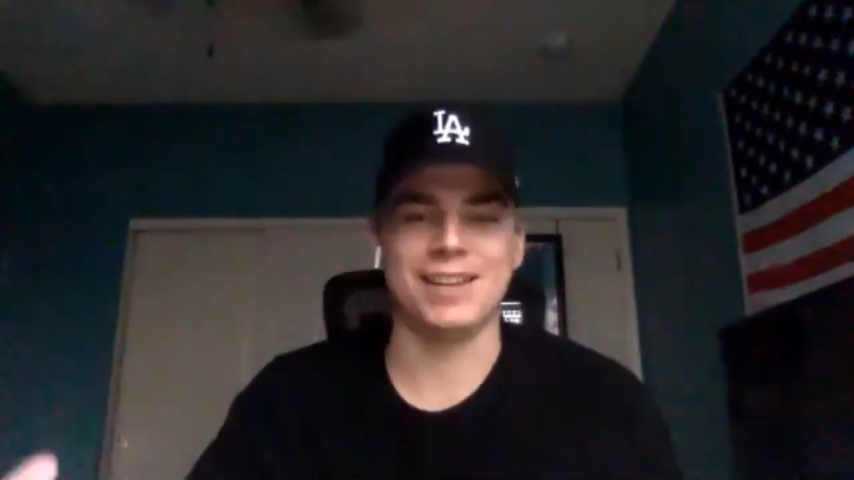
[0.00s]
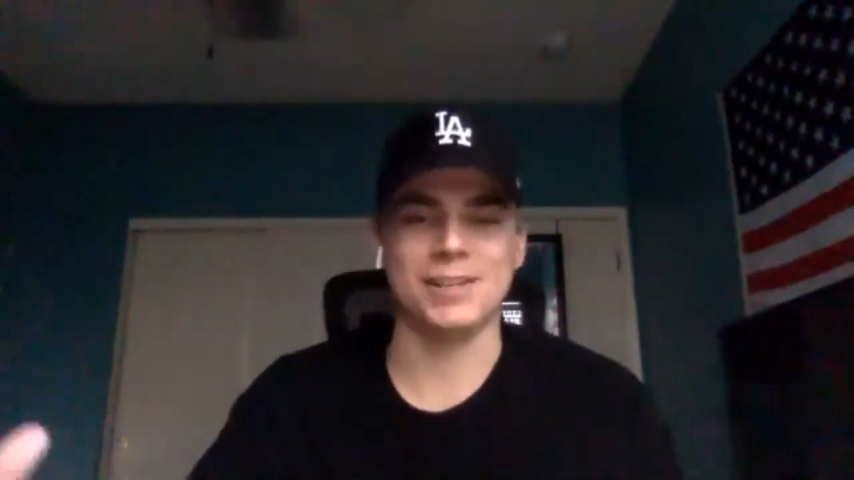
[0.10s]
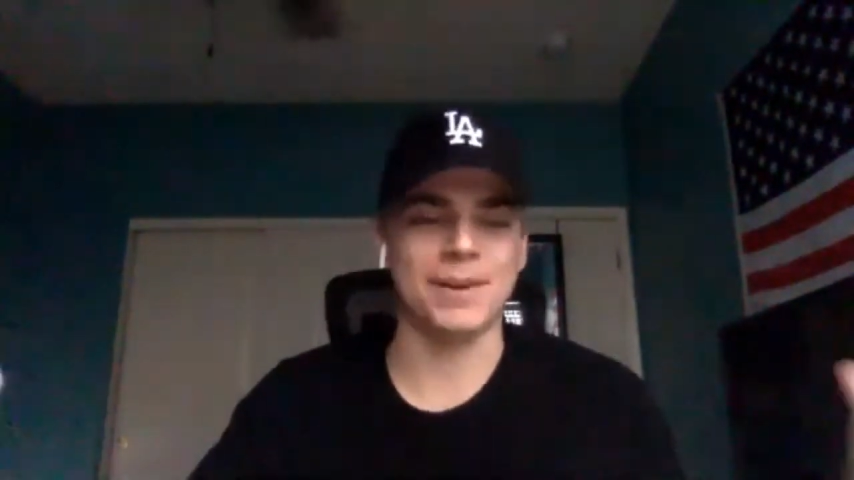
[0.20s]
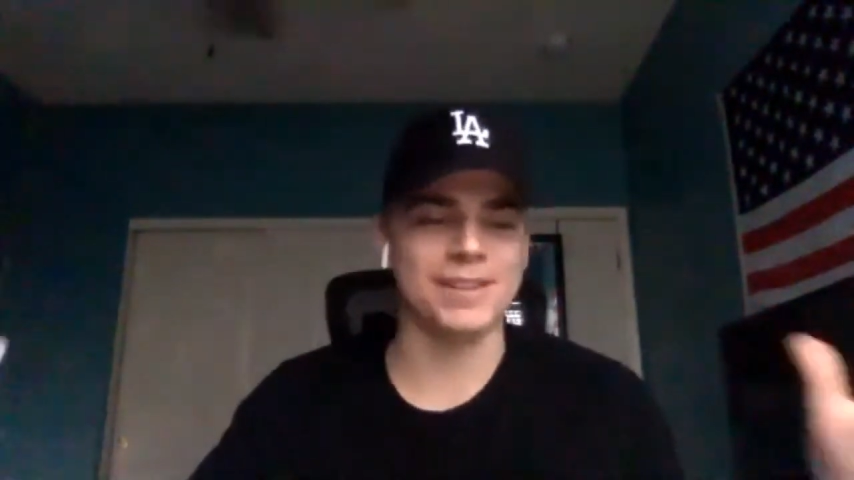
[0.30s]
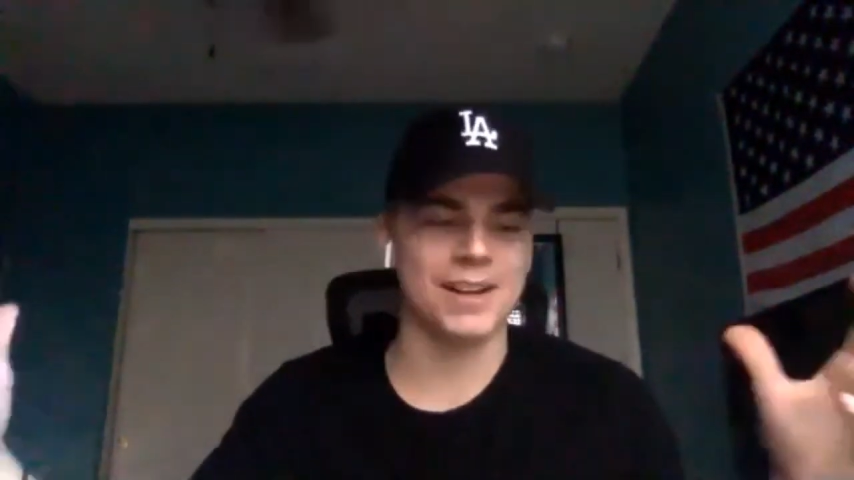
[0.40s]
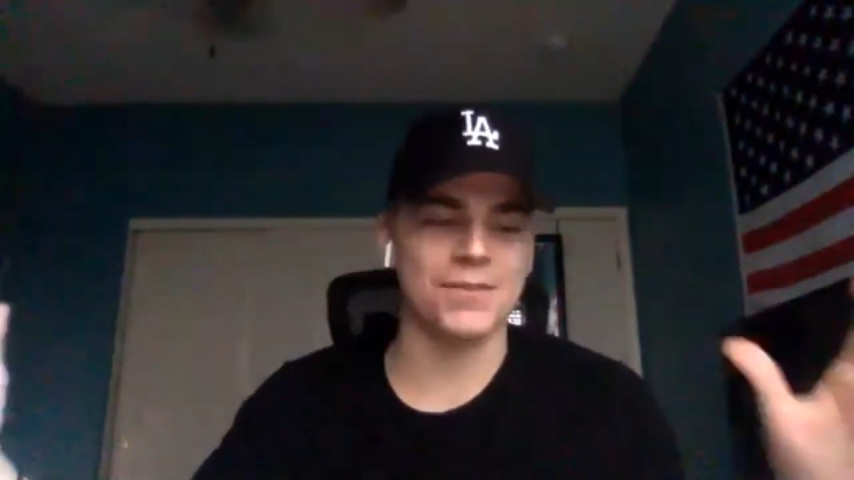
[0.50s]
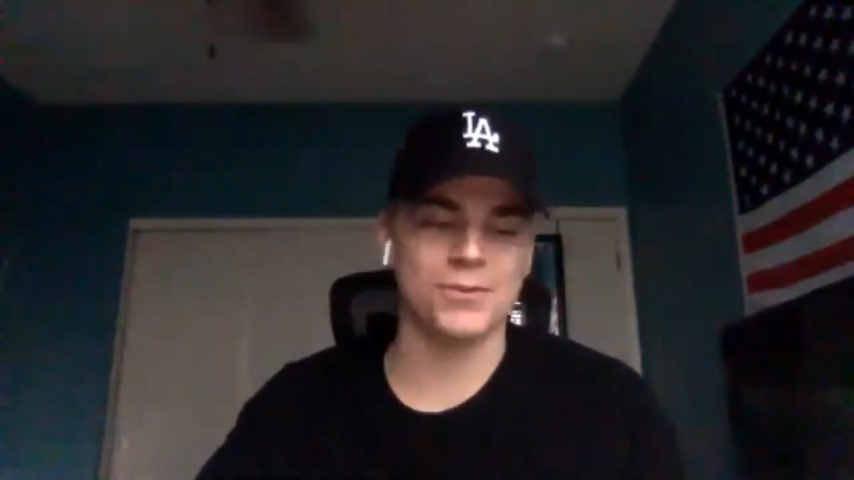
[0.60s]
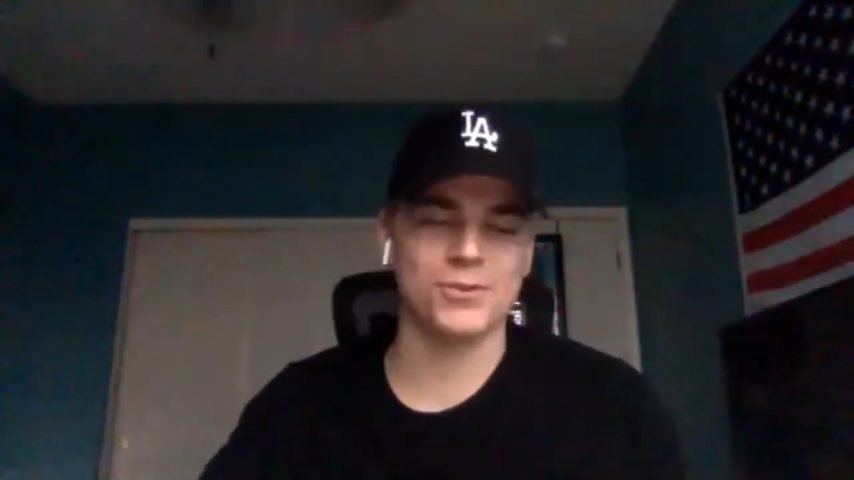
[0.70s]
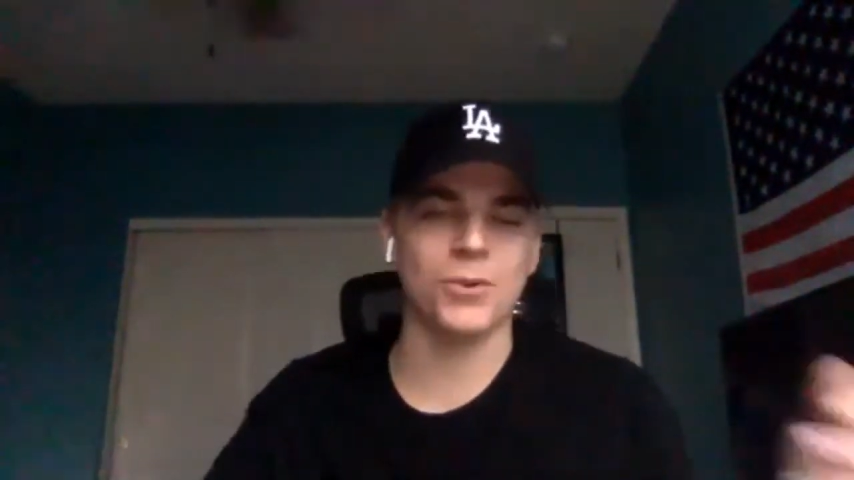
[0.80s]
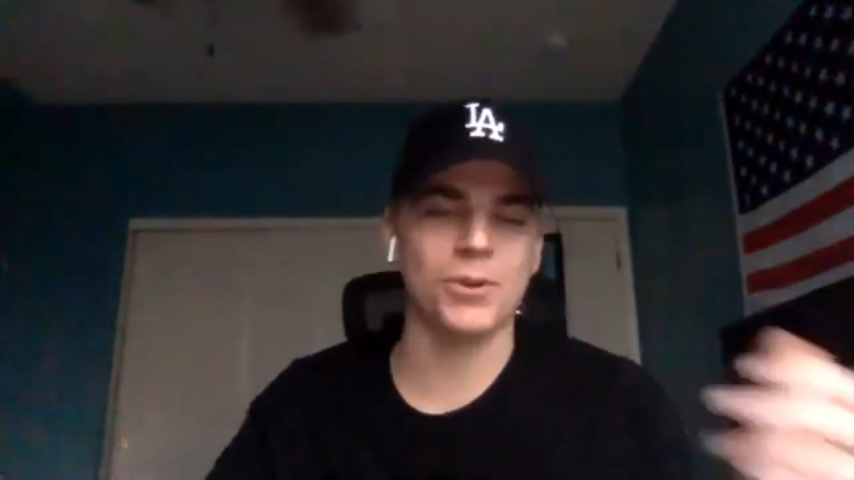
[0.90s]
it's based off
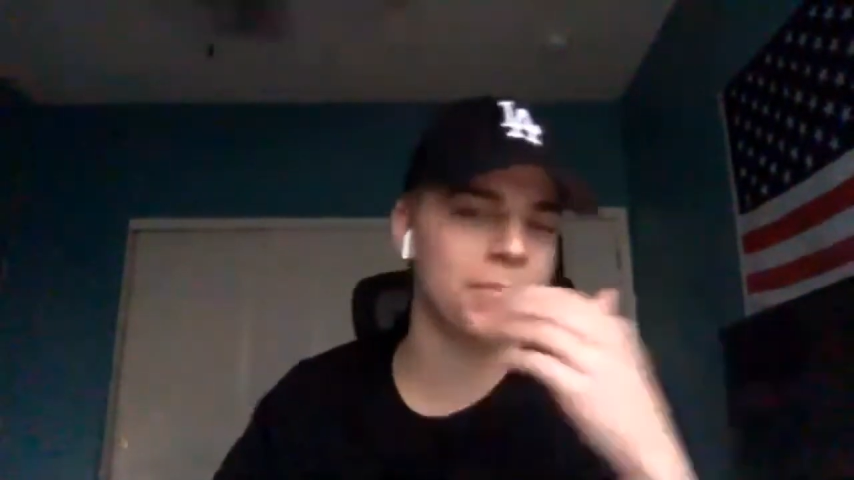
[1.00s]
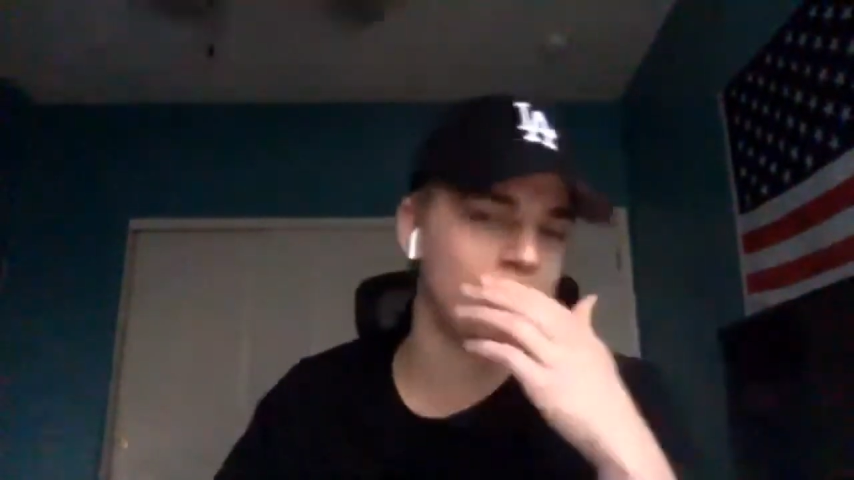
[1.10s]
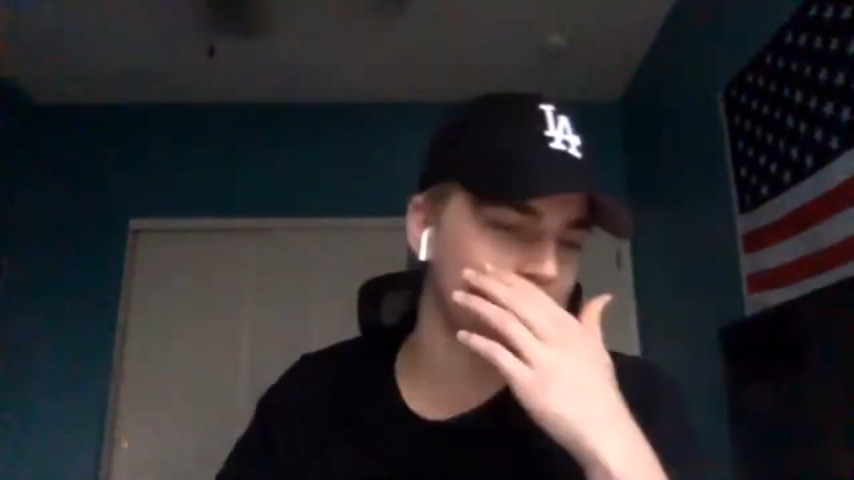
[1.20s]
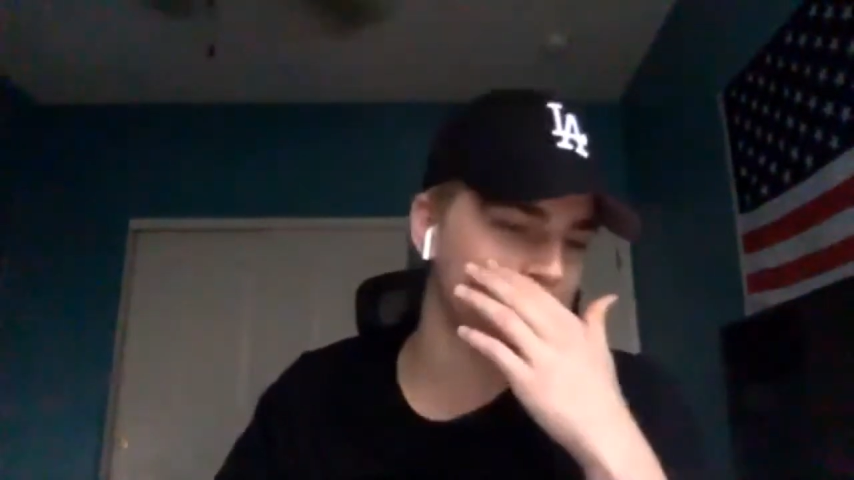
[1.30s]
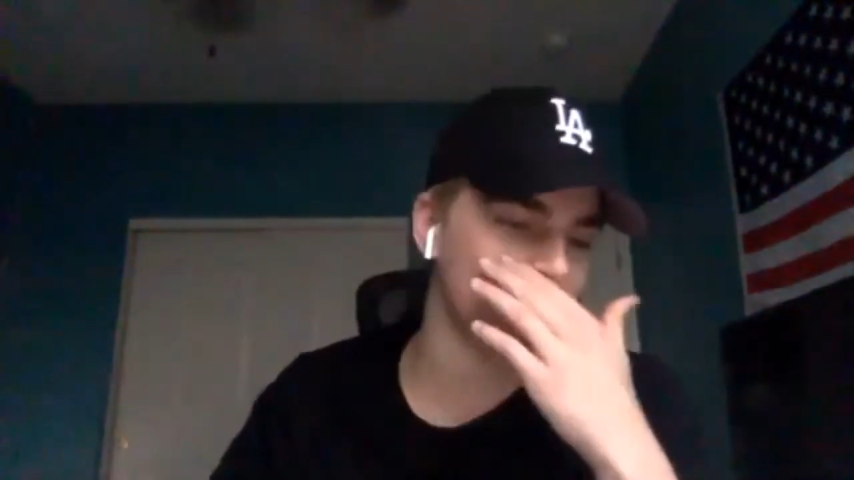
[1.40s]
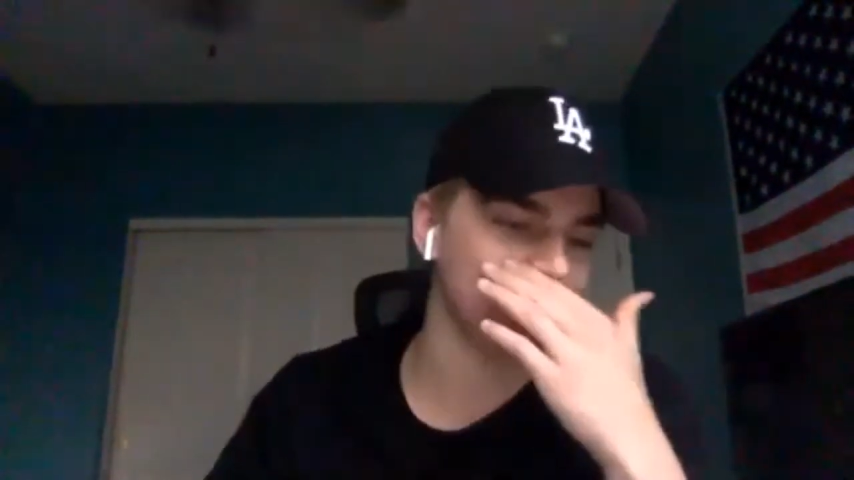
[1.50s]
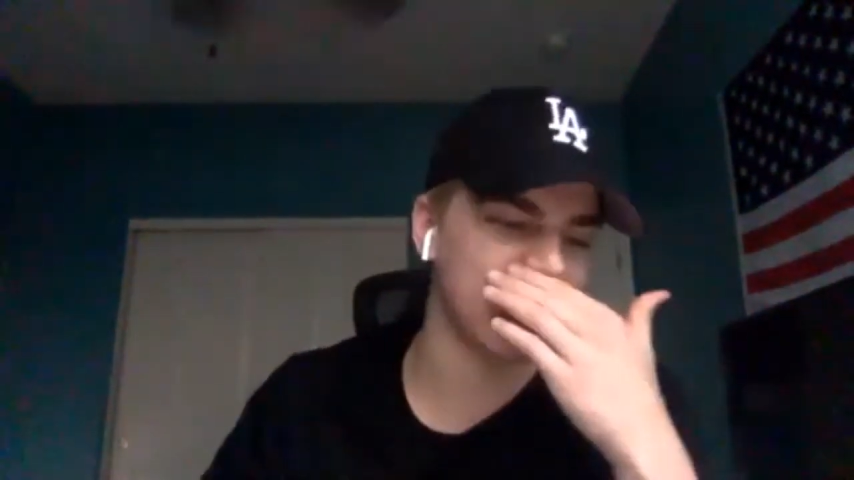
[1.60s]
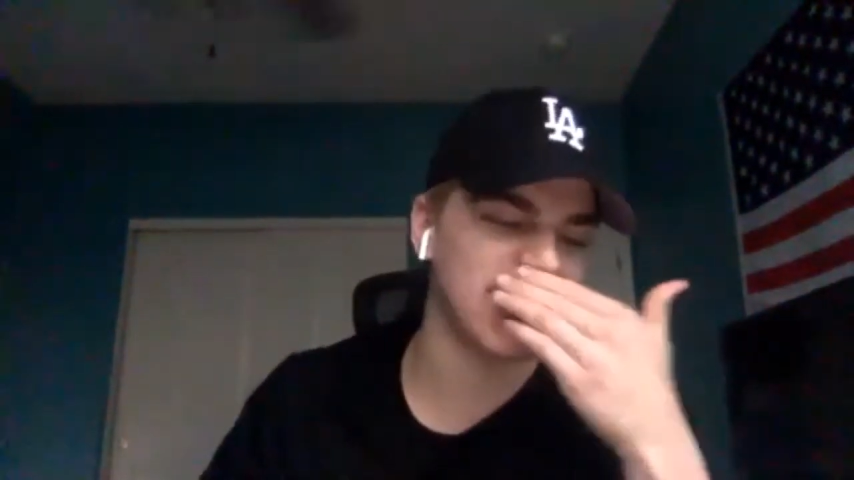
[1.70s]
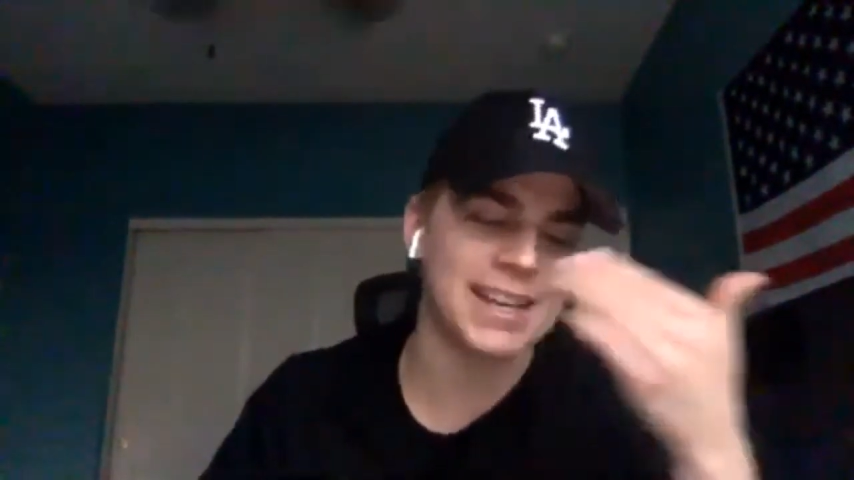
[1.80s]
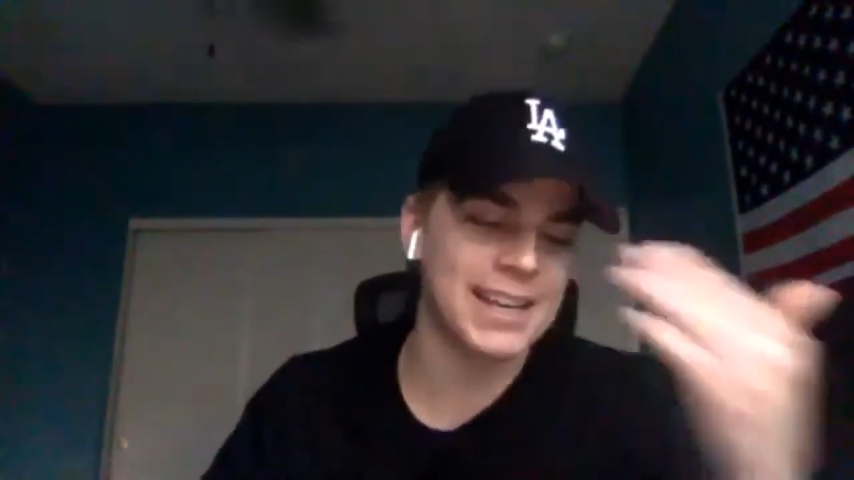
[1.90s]
of Jordan Belfort. It was
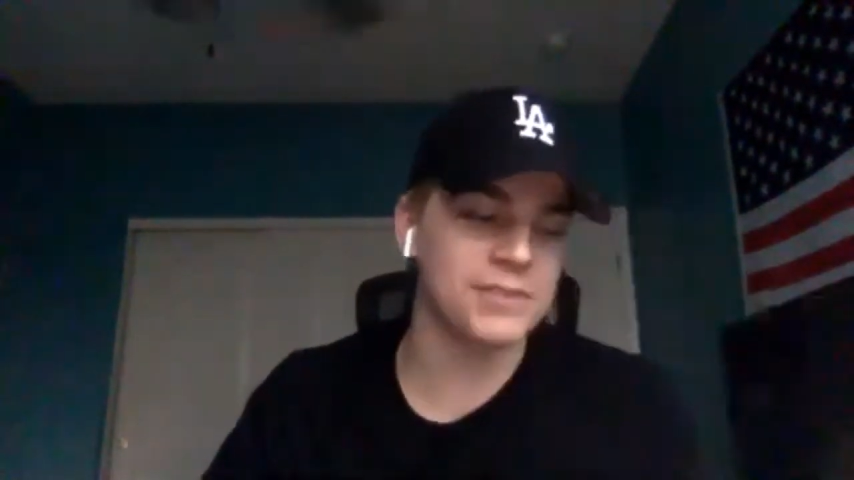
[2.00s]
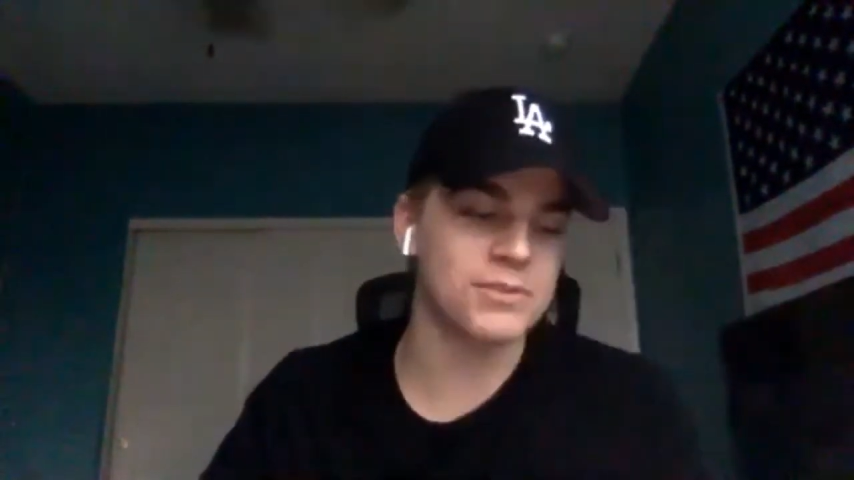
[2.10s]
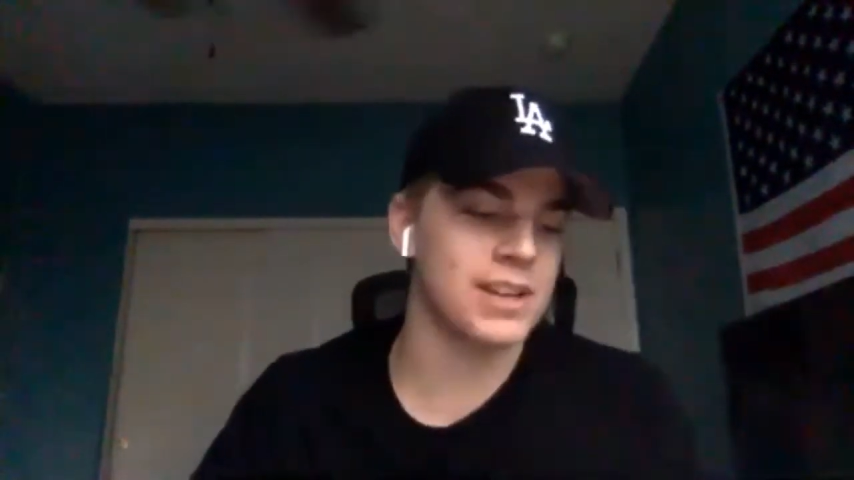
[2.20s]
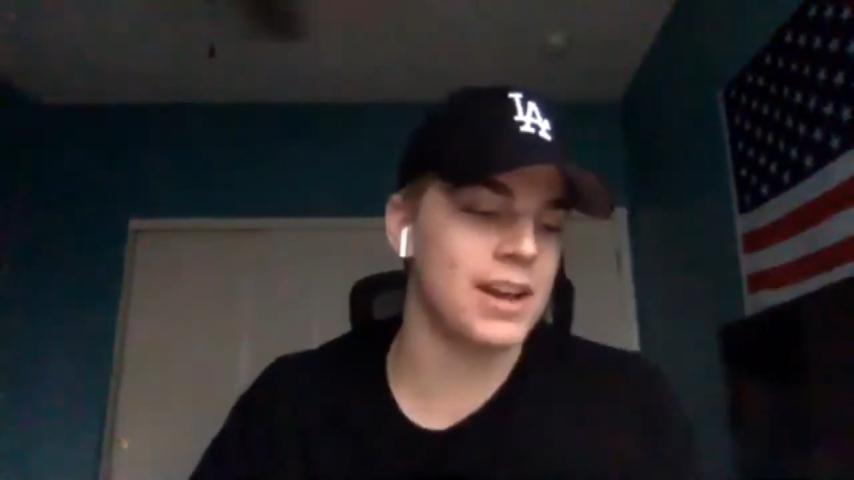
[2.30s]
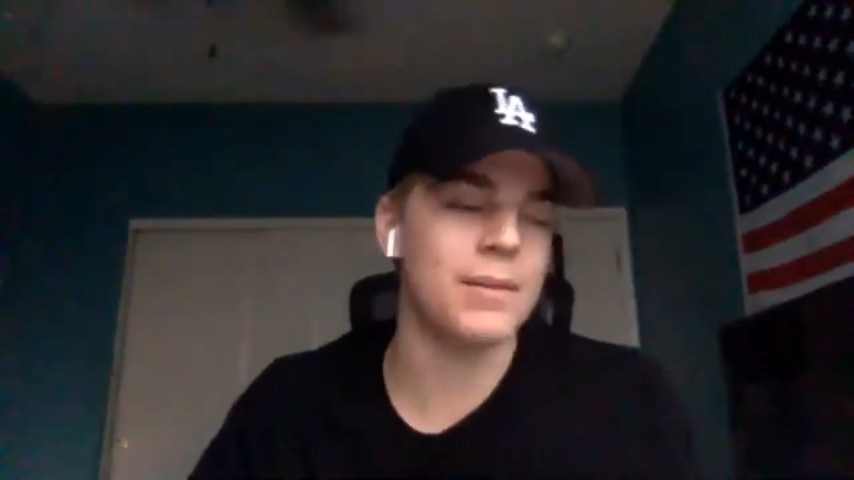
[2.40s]
like the king of sales.